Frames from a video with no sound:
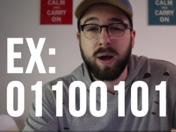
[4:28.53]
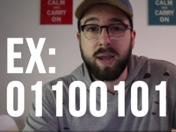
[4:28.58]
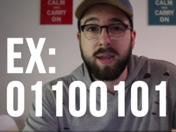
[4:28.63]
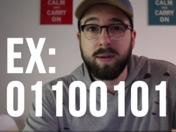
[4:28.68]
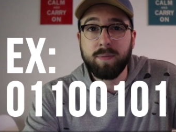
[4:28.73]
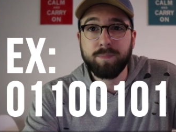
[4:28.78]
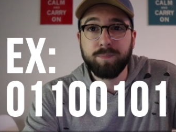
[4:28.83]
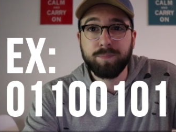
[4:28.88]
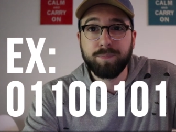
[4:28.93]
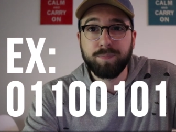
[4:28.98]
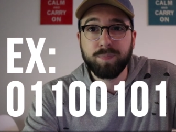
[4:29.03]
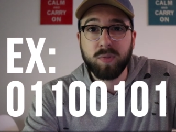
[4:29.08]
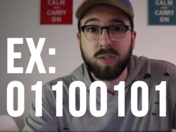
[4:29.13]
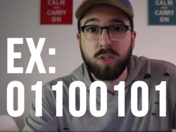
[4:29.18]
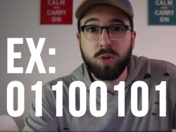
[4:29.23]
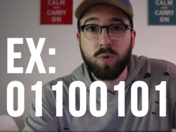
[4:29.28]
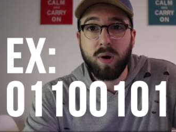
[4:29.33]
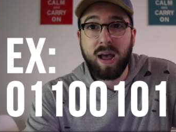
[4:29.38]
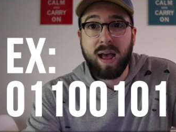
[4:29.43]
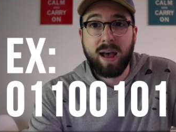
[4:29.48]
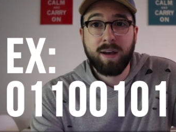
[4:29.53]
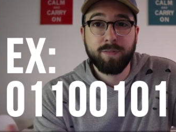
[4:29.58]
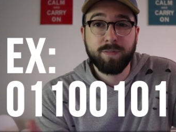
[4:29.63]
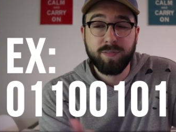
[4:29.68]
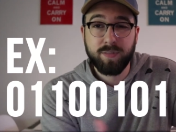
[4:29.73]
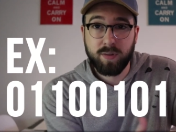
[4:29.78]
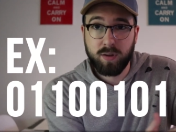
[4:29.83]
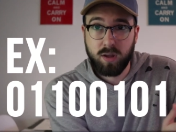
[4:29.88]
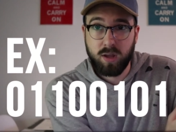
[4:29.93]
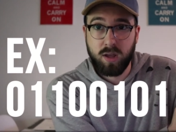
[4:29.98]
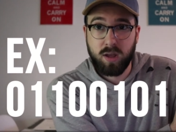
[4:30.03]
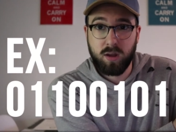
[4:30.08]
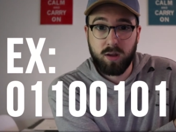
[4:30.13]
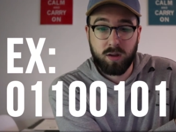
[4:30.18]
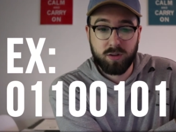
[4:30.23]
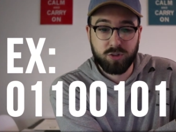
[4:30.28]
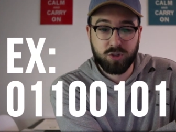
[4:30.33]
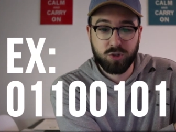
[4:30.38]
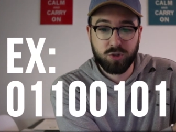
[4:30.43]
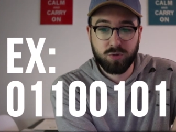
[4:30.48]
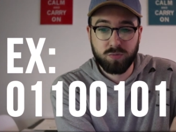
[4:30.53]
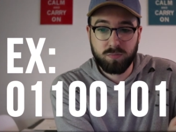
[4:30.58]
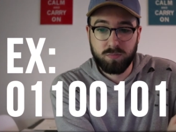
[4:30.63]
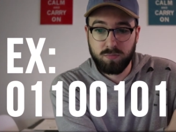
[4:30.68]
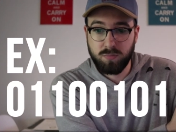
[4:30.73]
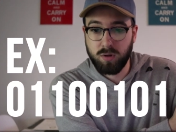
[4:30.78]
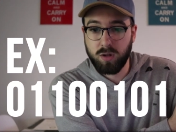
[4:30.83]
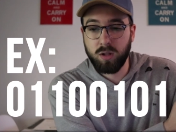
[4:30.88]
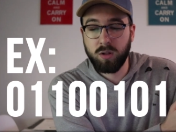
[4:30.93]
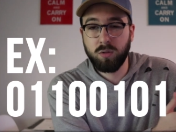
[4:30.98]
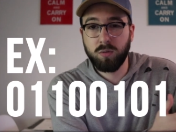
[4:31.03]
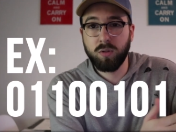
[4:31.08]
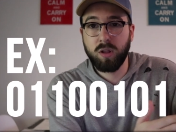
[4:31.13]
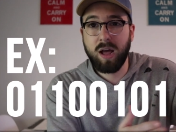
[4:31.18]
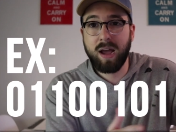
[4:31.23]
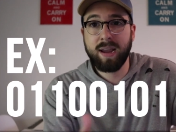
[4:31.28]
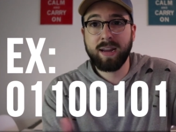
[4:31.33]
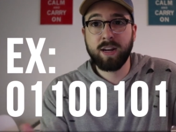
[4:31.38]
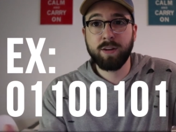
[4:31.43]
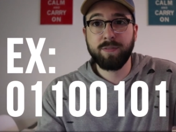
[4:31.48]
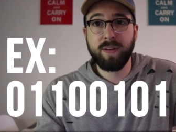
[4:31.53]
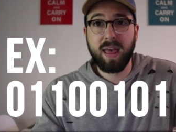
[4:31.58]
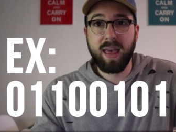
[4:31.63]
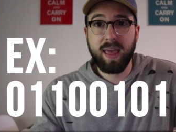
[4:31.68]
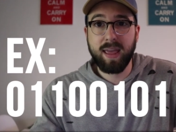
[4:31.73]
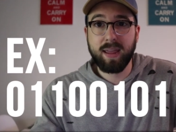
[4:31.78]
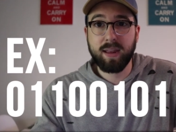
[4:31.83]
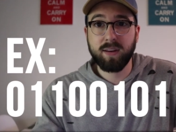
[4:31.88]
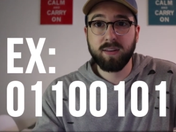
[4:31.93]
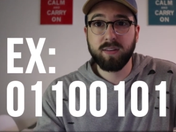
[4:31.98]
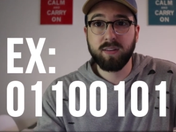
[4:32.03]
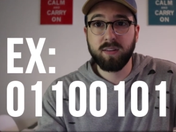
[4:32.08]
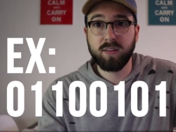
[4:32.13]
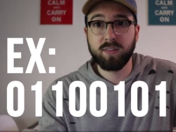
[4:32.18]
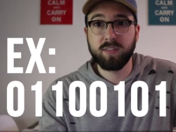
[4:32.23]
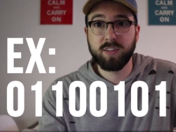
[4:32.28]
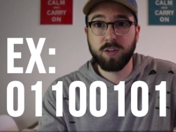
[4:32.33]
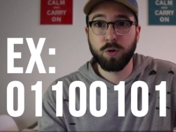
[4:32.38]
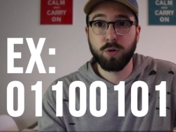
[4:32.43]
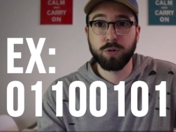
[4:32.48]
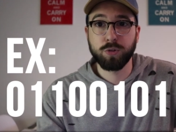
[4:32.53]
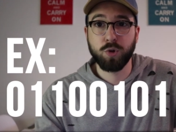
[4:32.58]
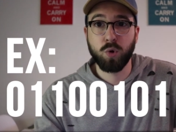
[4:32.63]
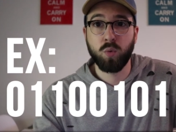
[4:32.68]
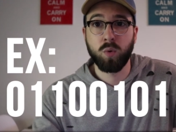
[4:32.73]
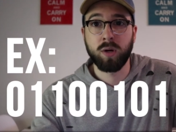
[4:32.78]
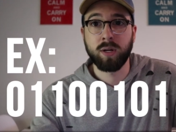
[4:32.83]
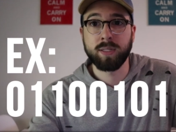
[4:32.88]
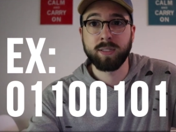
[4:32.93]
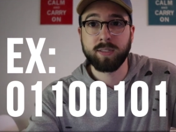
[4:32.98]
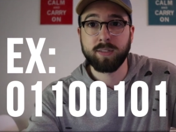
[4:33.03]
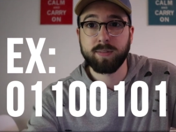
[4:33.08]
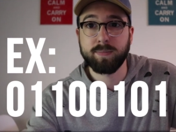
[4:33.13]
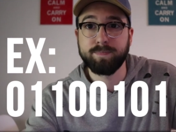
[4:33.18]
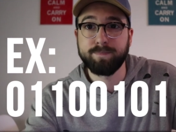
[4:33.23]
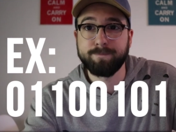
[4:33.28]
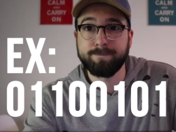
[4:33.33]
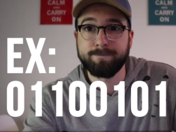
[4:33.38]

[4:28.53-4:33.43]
byte, you have a, a line of eight zeros or ones.